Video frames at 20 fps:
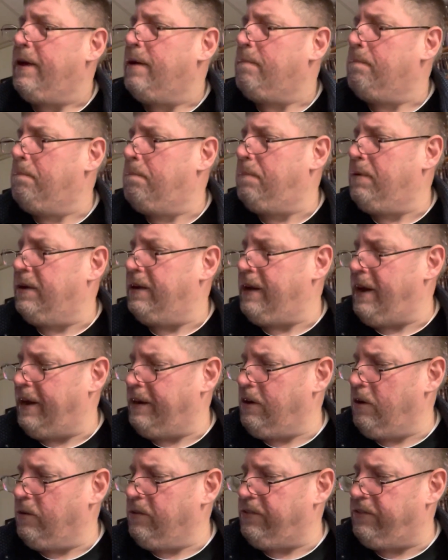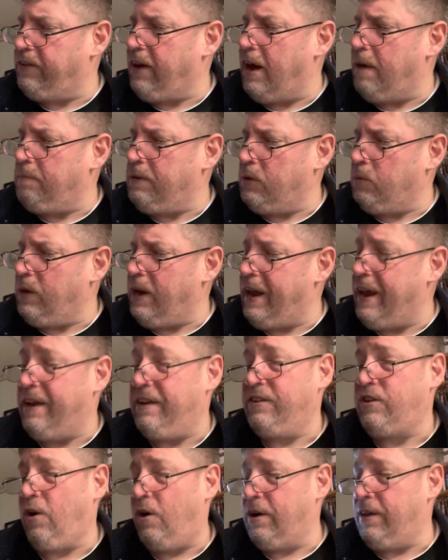But I know Zombie
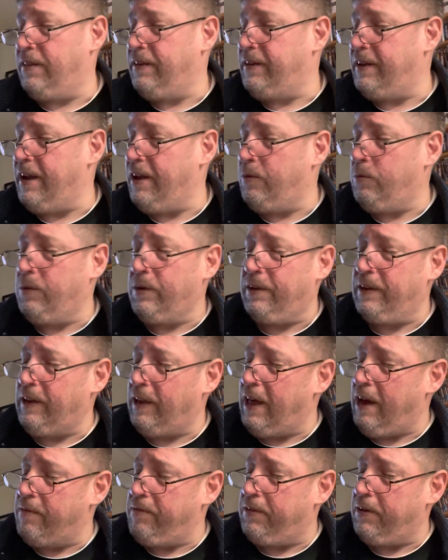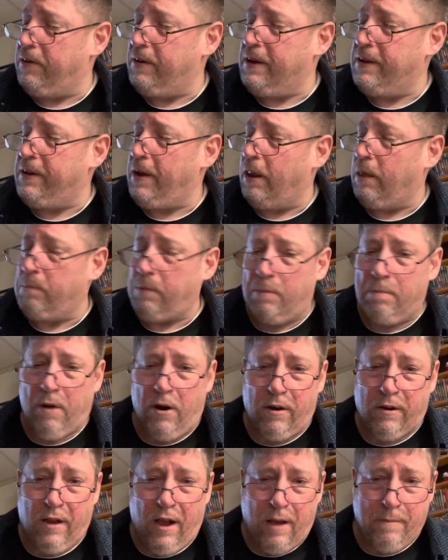and Dawn of the Dead really left their indelible
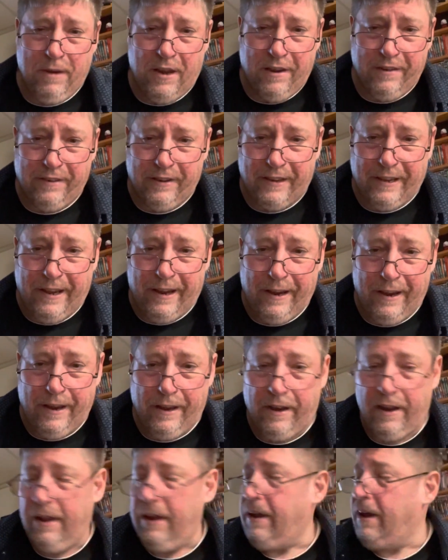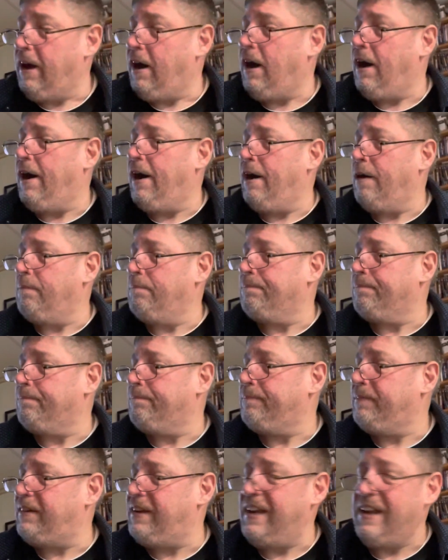mark on me as a kid,
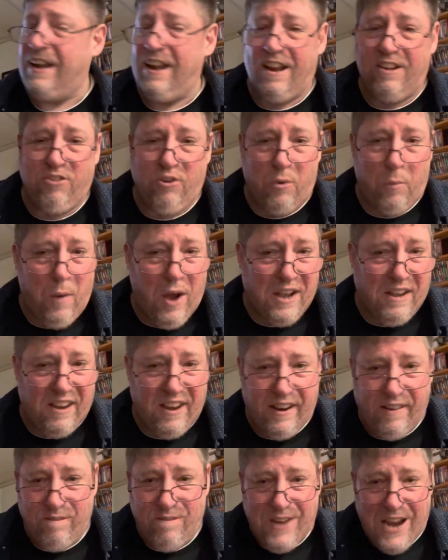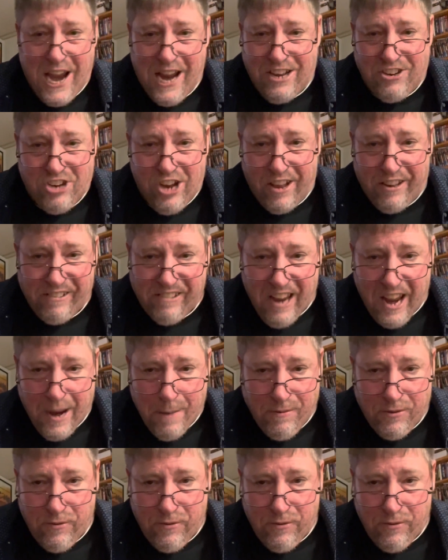teenager renting VHS tapes